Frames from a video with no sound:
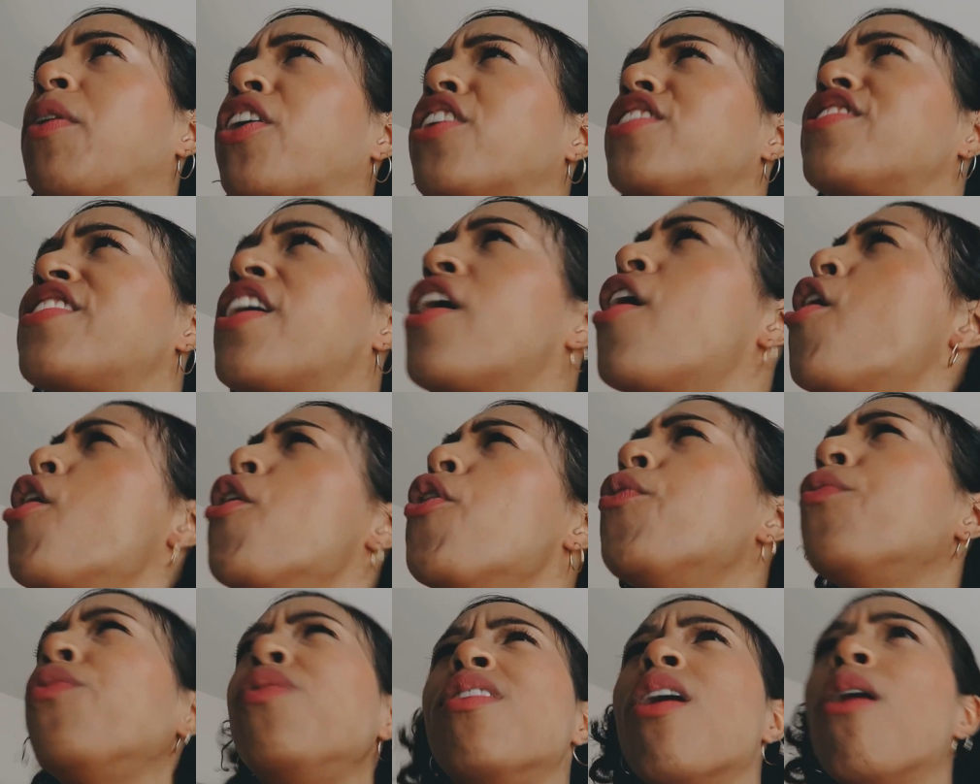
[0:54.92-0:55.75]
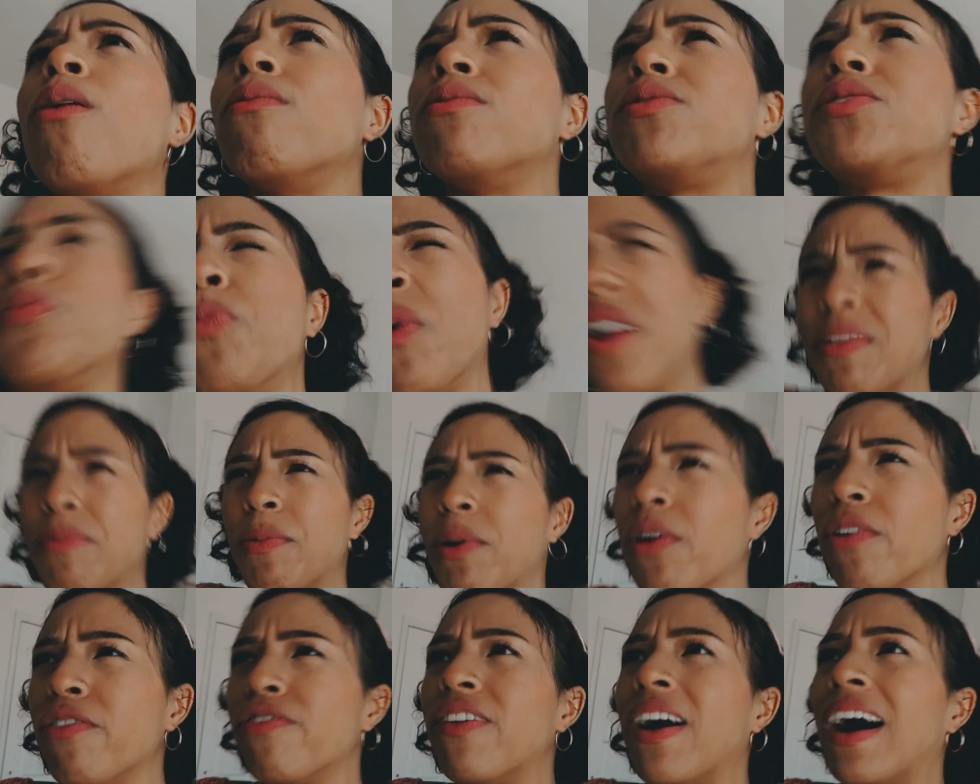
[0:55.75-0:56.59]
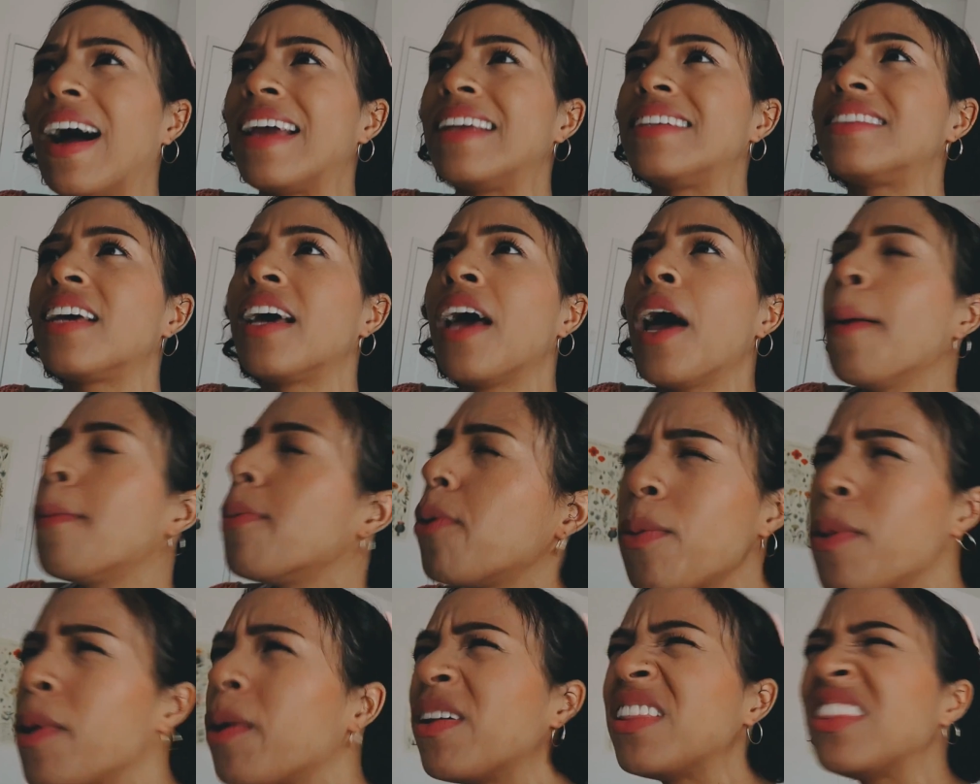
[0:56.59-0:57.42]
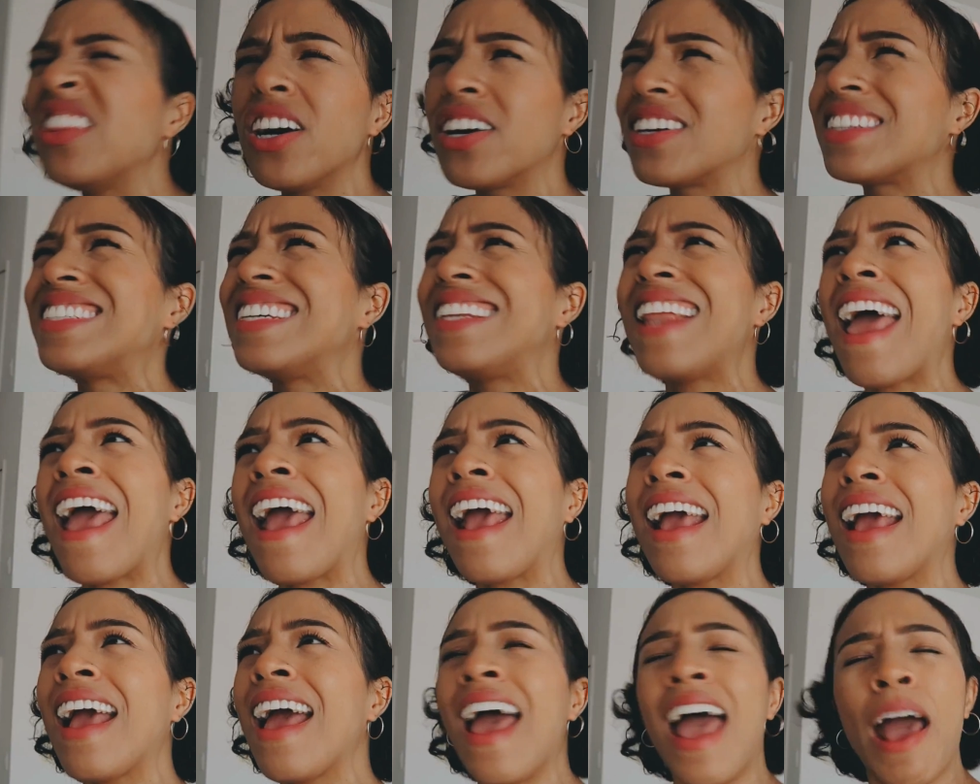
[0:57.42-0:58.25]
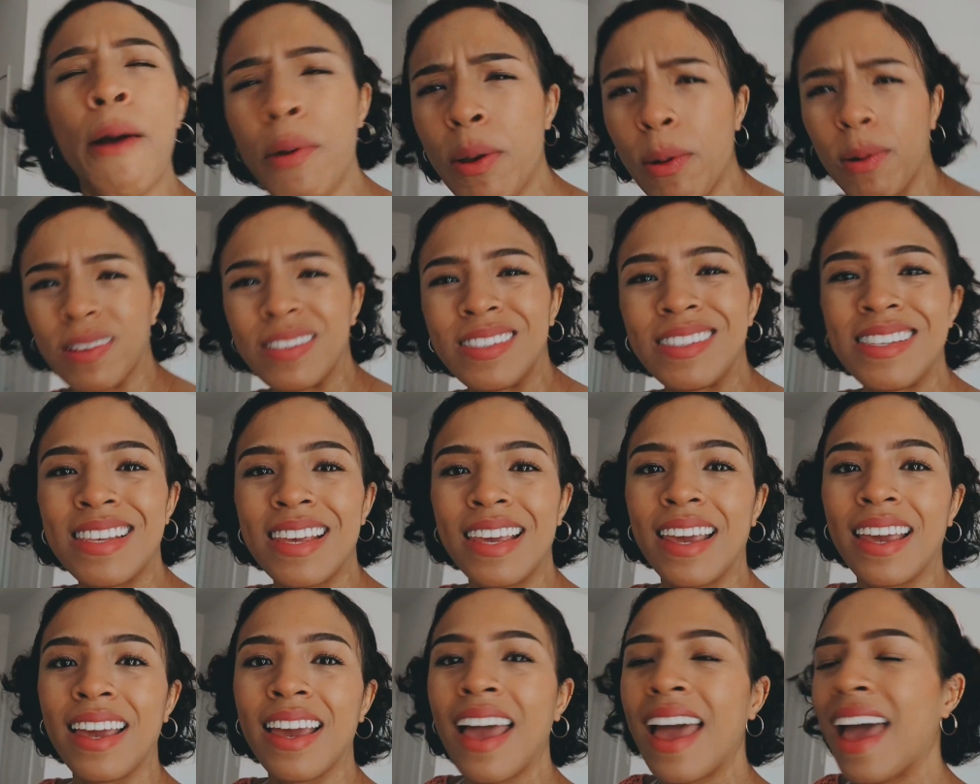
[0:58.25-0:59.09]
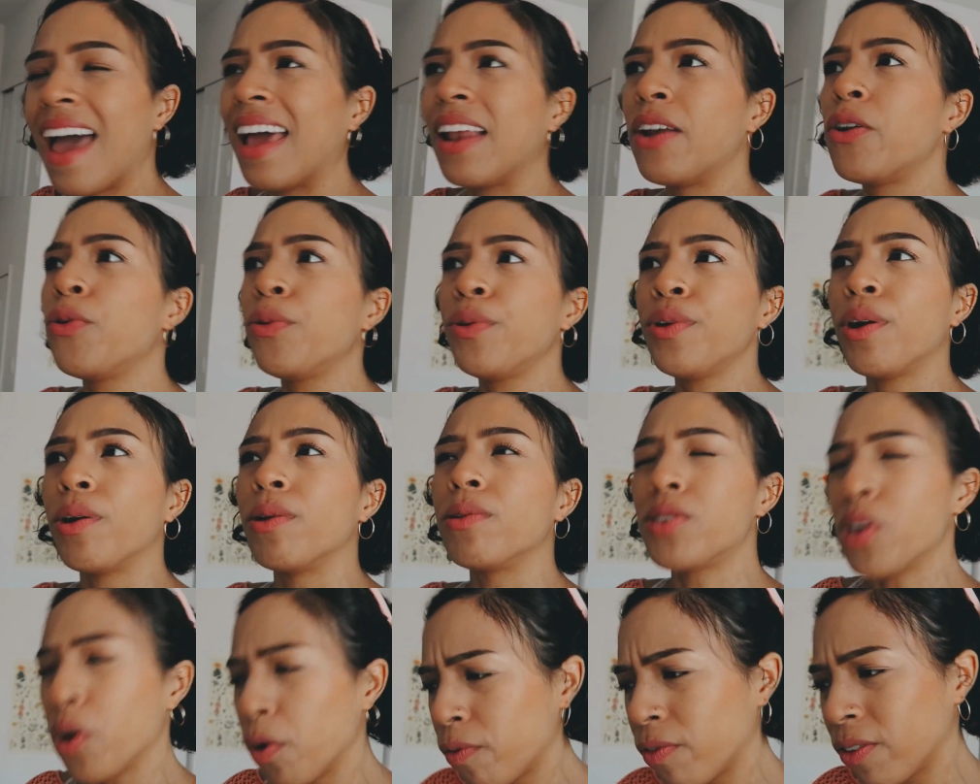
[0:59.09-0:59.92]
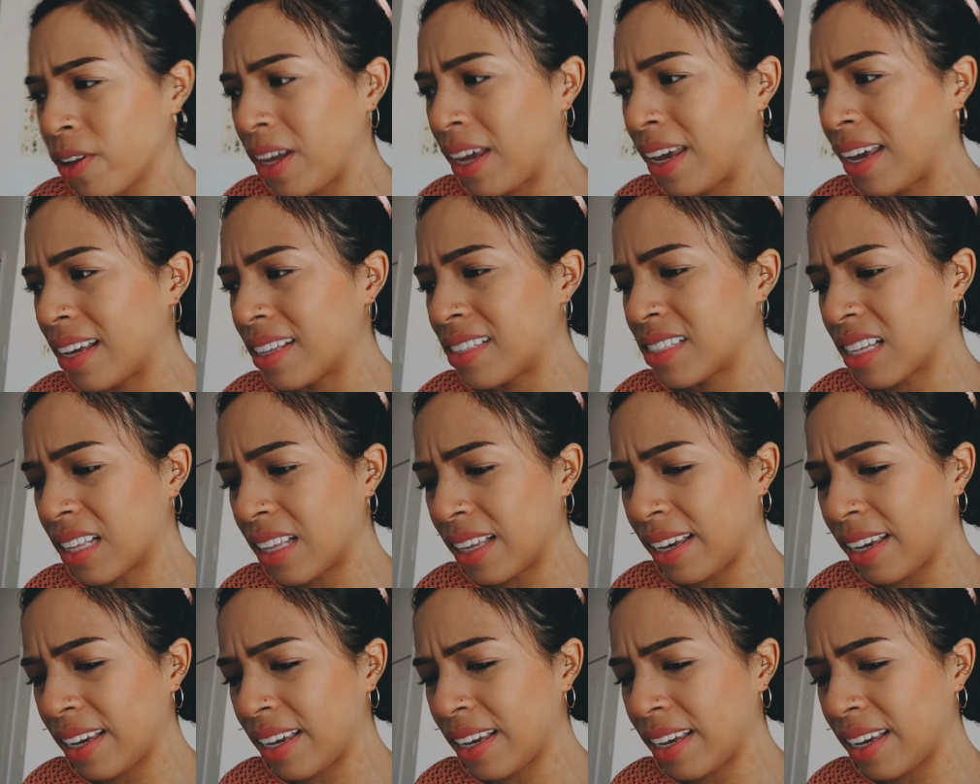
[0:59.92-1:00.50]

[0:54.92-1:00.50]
purse. Who knows what we'll find? We will look today and we will see, and who knows, hopefully it's